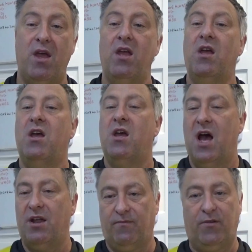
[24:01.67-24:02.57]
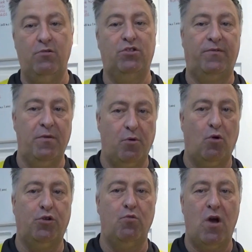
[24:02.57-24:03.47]
me had views of the
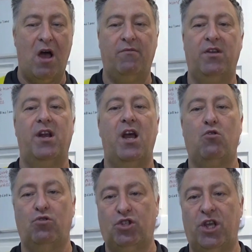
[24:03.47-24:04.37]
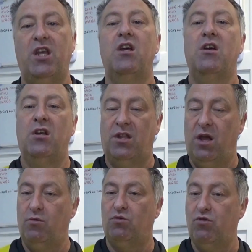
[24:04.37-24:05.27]
board and what have you, and I could see that
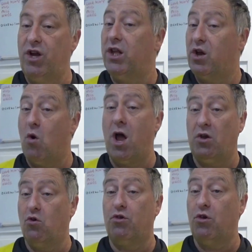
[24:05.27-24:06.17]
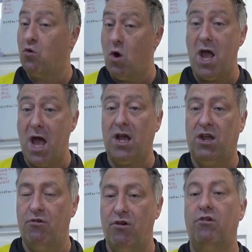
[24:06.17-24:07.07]
he was really quite good and quite
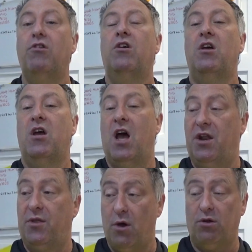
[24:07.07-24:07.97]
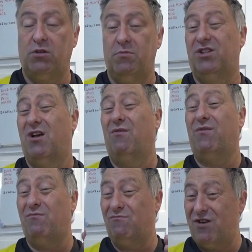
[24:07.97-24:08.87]
accurate. And I thought to
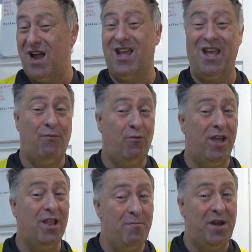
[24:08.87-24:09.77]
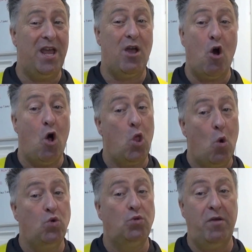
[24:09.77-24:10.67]
myself, right, if we eliminate all
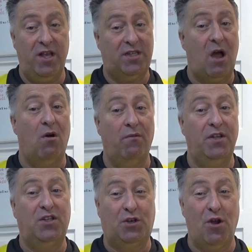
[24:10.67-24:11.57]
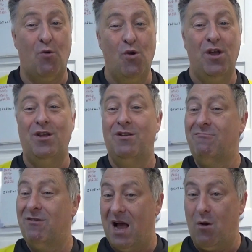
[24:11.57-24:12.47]
those bits out of his throw,
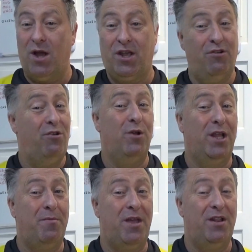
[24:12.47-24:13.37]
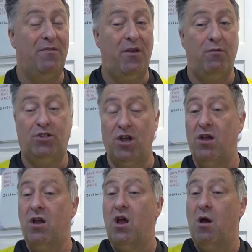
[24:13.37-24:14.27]
how accurate will he be in the future?
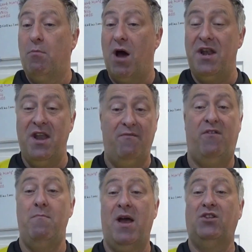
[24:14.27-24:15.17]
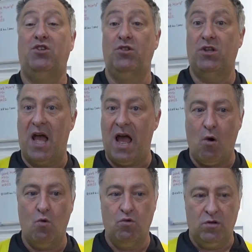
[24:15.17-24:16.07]
But I never imagined
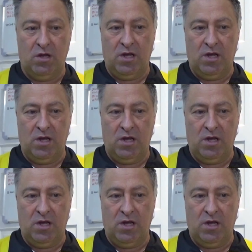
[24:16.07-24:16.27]
how